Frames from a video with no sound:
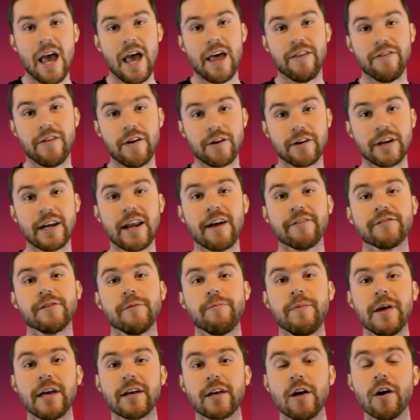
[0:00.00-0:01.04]
and they're going to have to
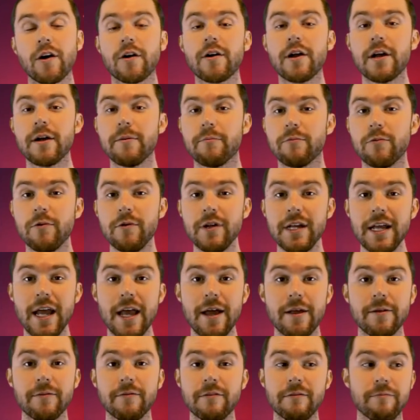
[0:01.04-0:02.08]
pick Cara and Marie,
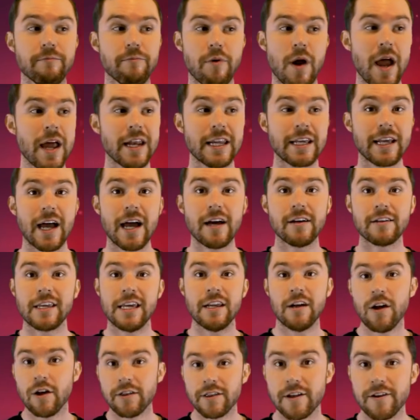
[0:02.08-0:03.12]
and Brad and Kyle
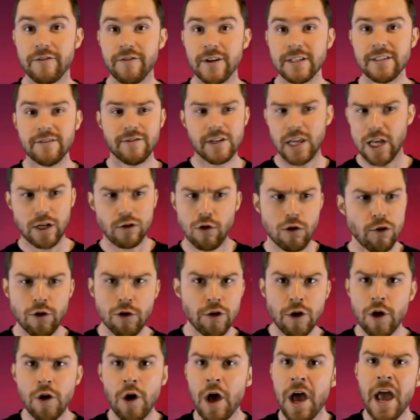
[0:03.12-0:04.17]
get the defensive, like,
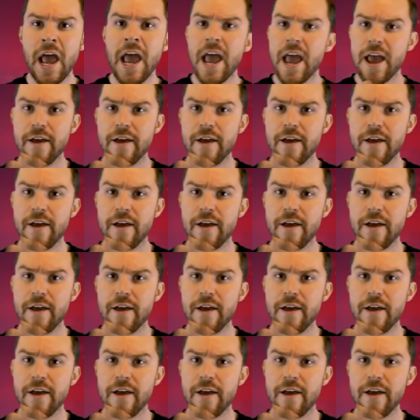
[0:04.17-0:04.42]
no,